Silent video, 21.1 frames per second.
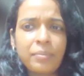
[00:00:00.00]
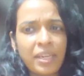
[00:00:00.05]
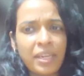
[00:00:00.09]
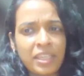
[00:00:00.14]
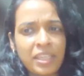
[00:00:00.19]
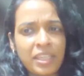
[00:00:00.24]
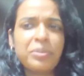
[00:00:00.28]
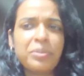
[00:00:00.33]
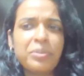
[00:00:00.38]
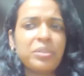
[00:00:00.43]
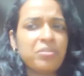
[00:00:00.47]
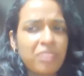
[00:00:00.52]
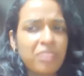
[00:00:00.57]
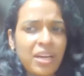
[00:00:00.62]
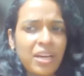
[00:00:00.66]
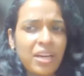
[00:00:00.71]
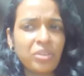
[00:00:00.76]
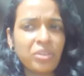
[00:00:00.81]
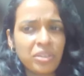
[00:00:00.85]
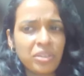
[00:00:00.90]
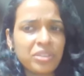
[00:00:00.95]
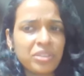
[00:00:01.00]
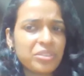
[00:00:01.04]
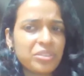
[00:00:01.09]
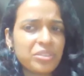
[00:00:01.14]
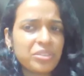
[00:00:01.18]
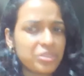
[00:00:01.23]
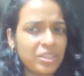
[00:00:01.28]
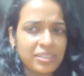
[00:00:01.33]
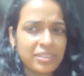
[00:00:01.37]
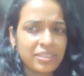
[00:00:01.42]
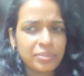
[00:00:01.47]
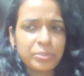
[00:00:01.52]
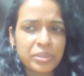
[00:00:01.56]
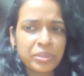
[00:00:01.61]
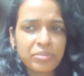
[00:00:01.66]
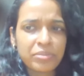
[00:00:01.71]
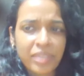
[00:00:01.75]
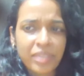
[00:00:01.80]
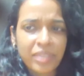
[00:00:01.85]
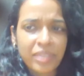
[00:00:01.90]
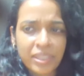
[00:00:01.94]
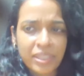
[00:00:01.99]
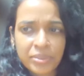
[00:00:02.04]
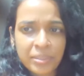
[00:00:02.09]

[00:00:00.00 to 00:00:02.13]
in the management of high cholesterol? I suppose